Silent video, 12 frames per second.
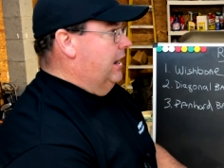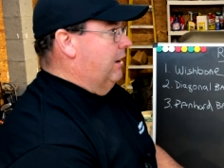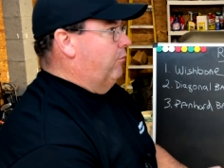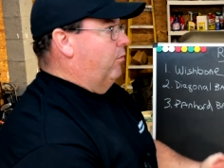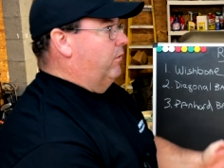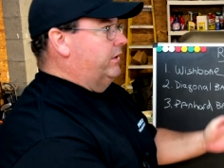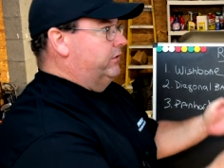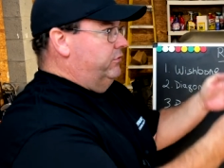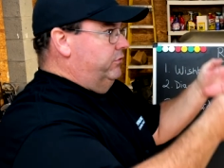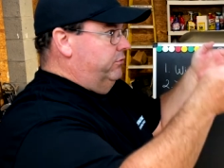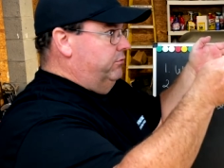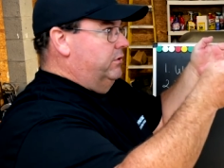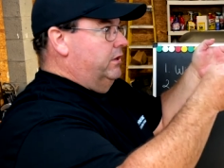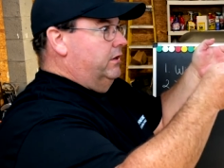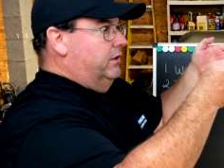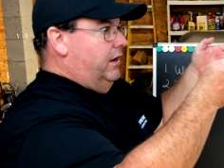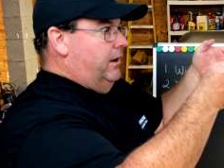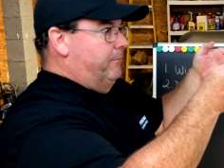I want it to
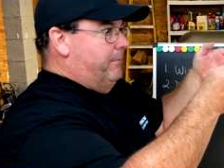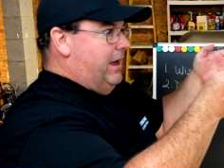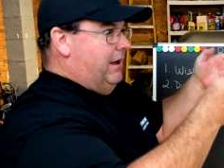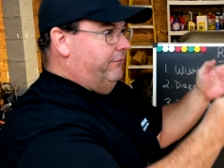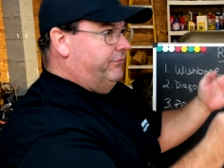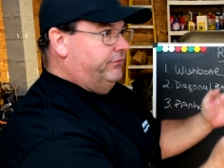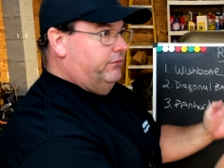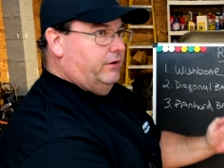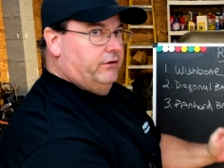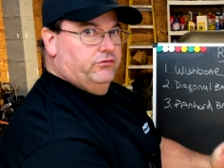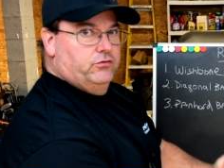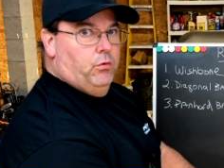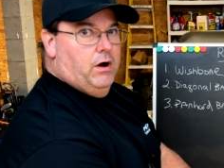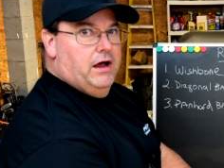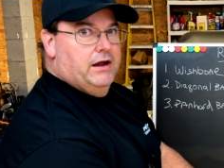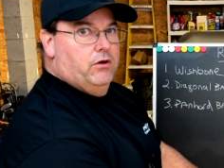um, have squat